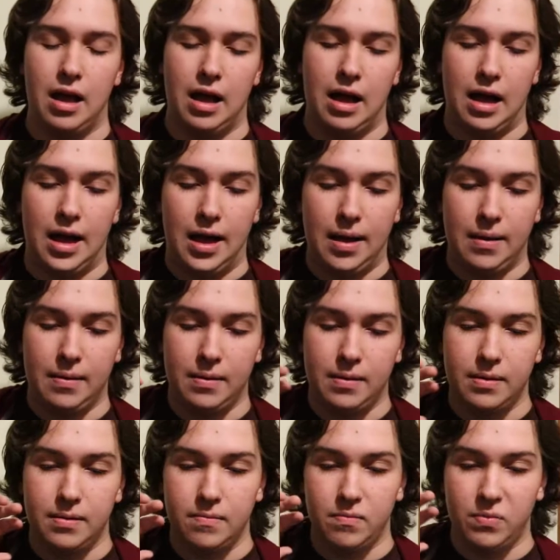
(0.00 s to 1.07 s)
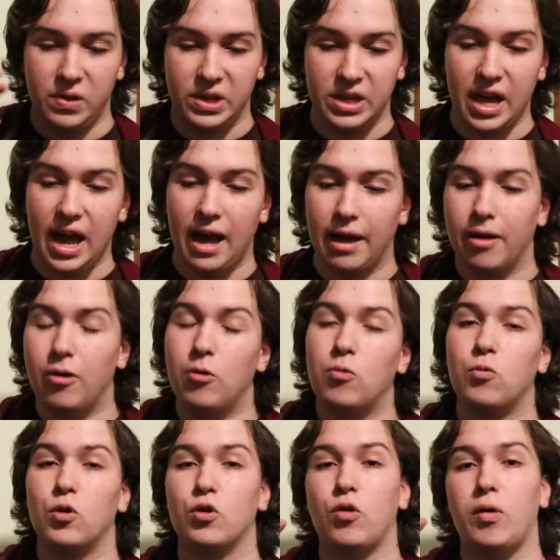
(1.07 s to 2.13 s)
Yeah,
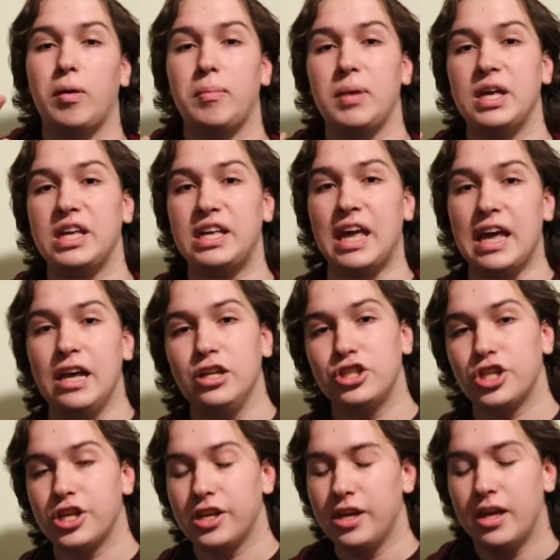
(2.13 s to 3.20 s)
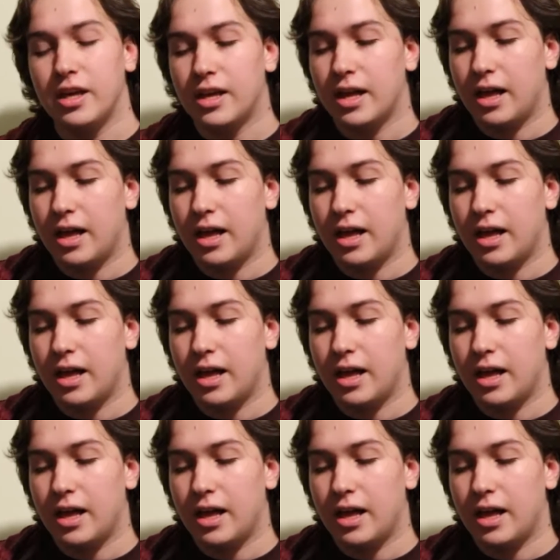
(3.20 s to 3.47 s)
we're going to be gauging